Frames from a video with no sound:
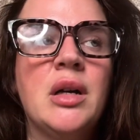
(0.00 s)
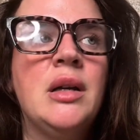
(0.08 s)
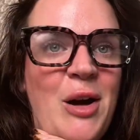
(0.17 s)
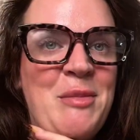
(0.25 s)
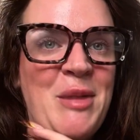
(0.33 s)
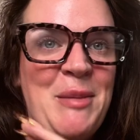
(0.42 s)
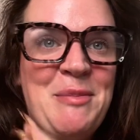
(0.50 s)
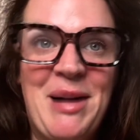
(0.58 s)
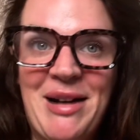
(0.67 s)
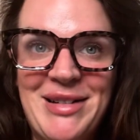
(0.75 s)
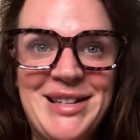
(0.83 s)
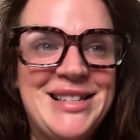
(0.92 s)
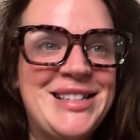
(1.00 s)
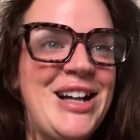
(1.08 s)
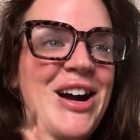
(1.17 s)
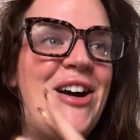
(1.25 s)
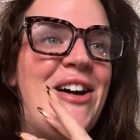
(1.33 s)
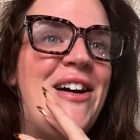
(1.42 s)
I'm not embarrassed.
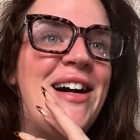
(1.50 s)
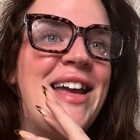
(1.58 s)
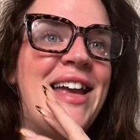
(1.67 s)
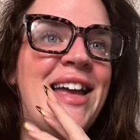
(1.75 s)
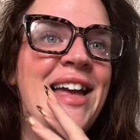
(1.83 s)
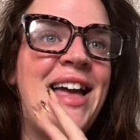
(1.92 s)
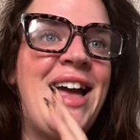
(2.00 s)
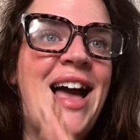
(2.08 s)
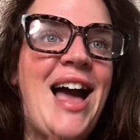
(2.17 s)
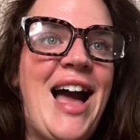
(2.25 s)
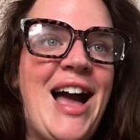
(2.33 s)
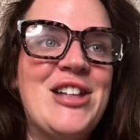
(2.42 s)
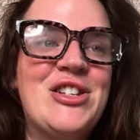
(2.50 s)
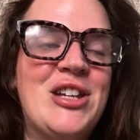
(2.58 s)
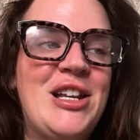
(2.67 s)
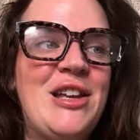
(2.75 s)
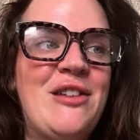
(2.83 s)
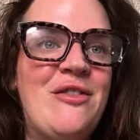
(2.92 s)
I
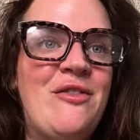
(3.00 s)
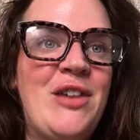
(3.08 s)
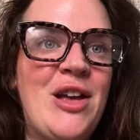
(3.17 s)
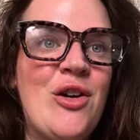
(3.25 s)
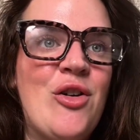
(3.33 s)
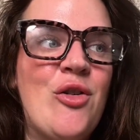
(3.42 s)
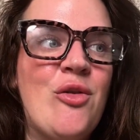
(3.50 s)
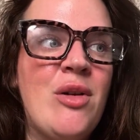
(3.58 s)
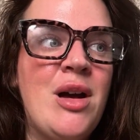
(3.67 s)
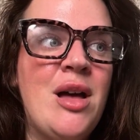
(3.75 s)
actually feel